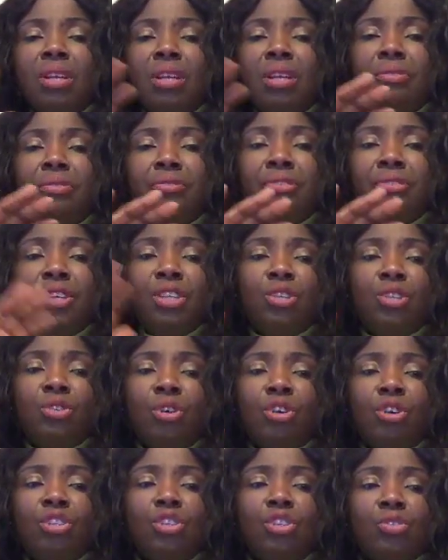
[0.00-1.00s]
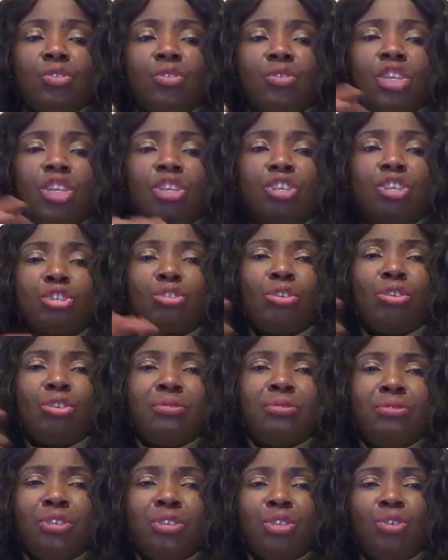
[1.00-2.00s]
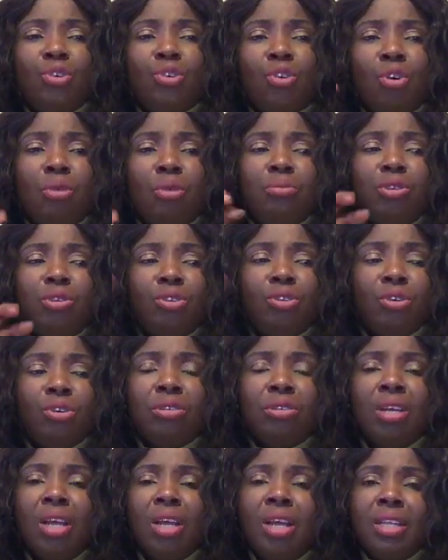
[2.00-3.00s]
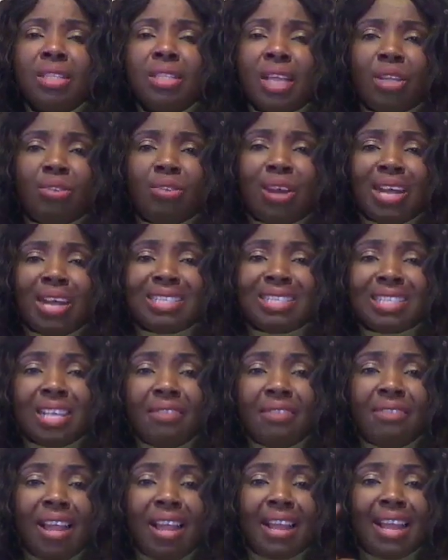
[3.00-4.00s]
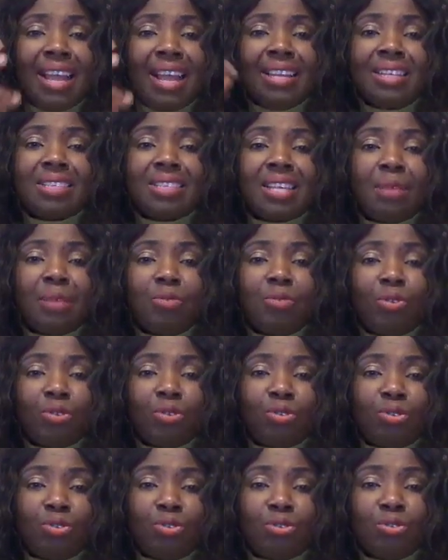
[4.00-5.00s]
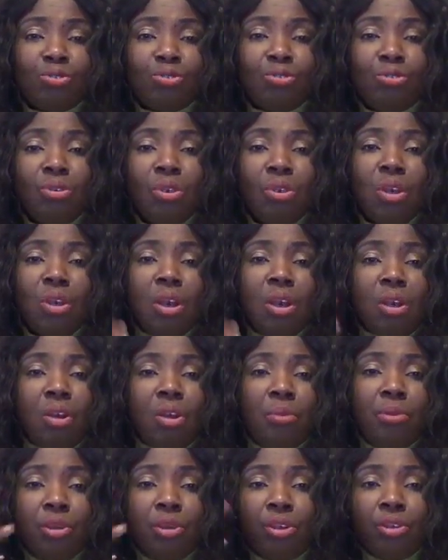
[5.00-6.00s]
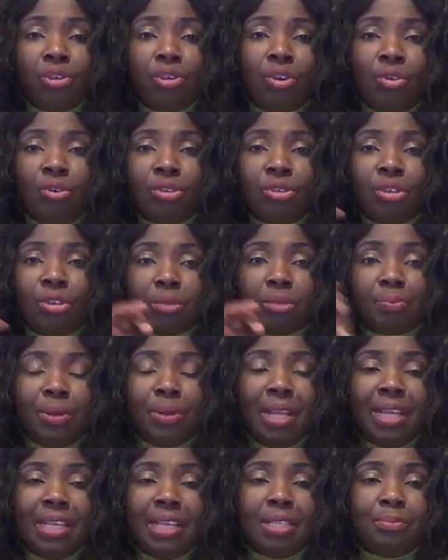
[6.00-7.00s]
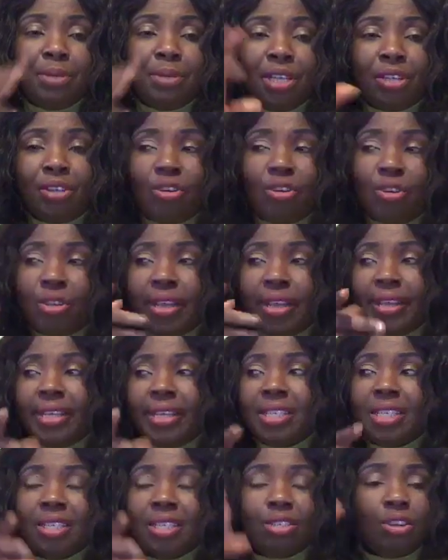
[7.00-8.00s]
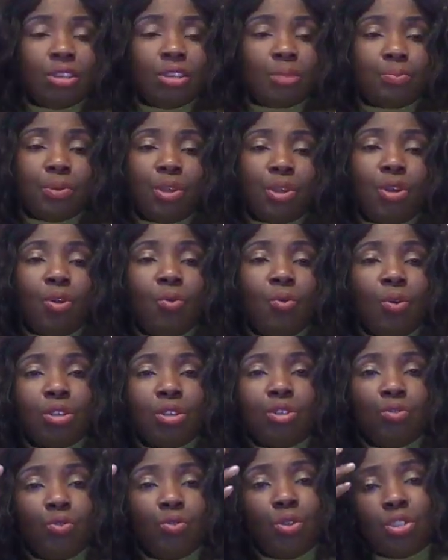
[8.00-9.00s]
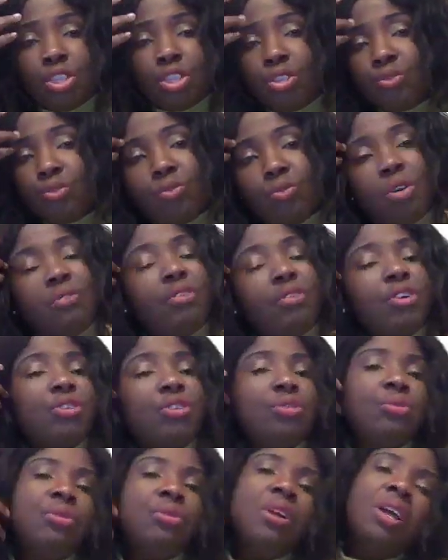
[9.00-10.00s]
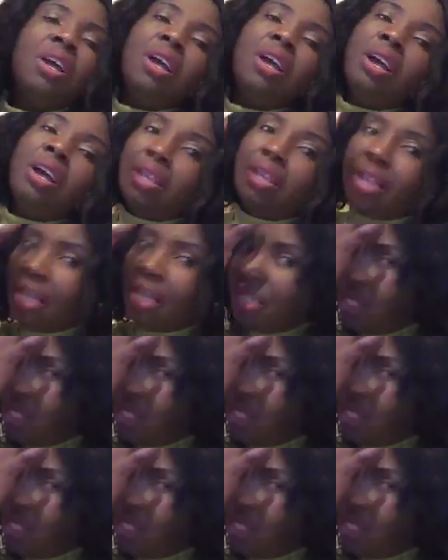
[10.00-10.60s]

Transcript: video on its own, a short video communion that you can save. Like anytime you want to do communion on your own, just play it, bring your anything, just pray on what you want it to work for you. And